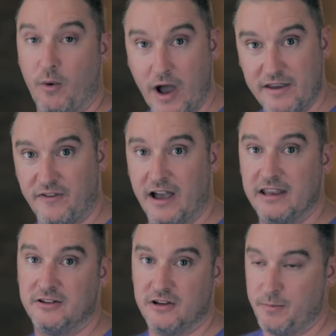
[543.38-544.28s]
via
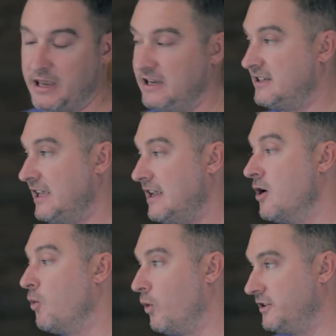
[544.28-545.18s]
Wi-Fi to your PC.
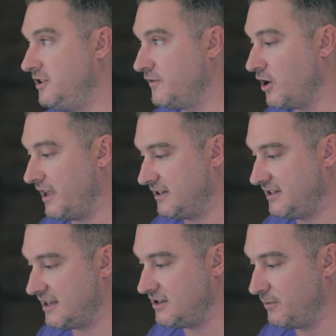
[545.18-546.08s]
Once you've got that
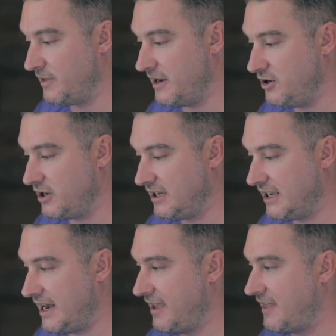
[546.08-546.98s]
set up, then you can
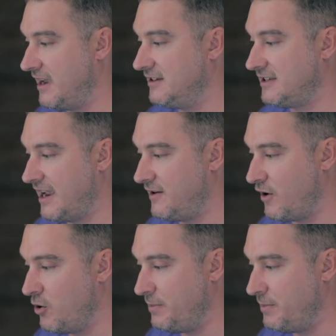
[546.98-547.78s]
connect that inside of